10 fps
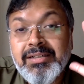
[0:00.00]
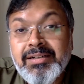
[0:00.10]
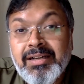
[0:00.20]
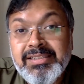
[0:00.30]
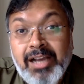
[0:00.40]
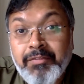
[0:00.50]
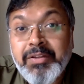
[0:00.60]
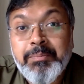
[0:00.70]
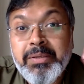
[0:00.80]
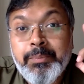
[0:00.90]

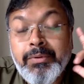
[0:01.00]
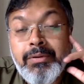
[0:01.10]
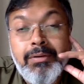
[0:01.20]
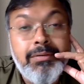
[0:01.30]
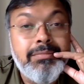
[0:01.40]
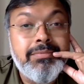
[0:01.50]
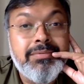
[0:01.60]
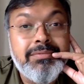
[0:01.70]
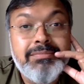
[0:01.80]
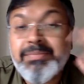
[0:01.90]
starving people,
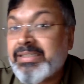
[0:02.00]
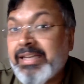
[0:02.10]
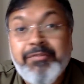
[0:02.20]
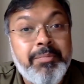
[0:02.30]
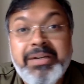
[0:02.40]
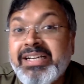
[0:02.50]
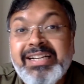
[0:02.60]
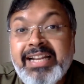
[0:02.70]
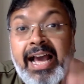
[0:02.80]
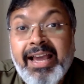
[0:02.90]
but everybody in
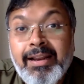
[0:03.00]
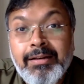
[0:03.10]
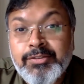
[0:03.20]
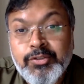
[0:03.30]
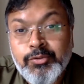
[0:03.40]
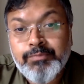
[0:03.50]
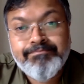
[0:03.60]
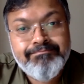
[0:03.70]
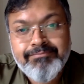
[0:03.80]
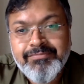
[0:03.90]
denial. So
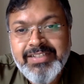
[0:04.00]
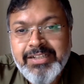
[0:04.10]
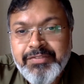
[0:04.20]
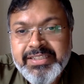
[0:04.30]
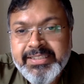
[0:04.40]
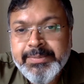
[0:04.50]
we live with it.